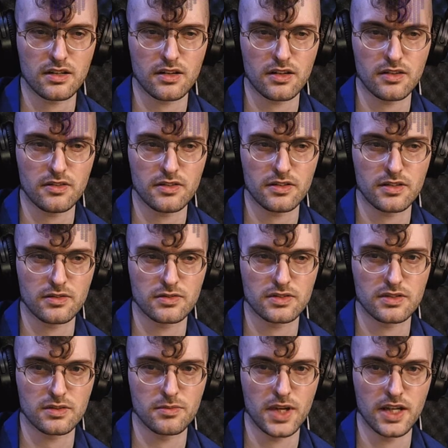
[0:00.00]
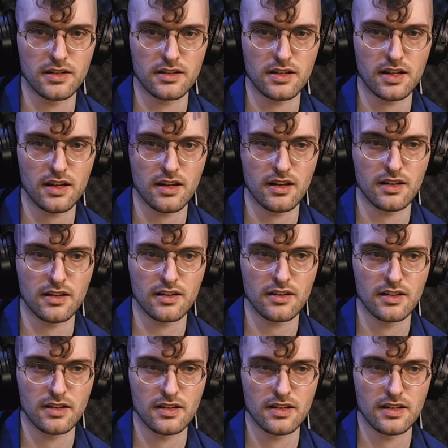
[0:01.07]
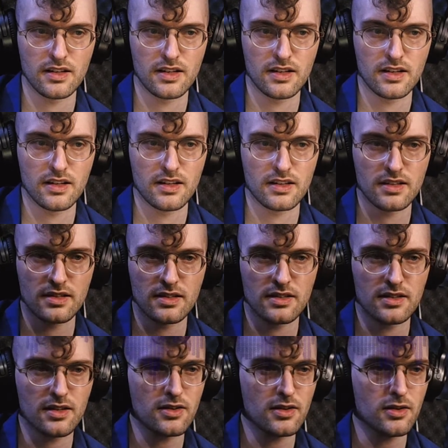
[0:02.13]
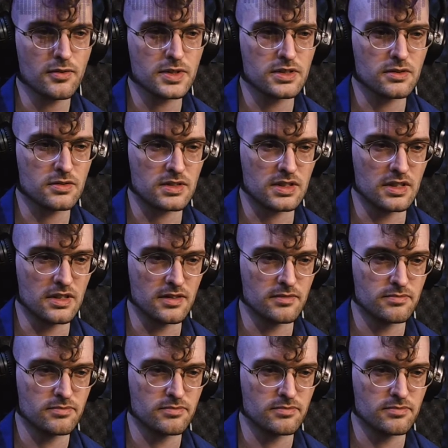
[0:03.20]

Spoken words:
all of those to maintain. There are no results here.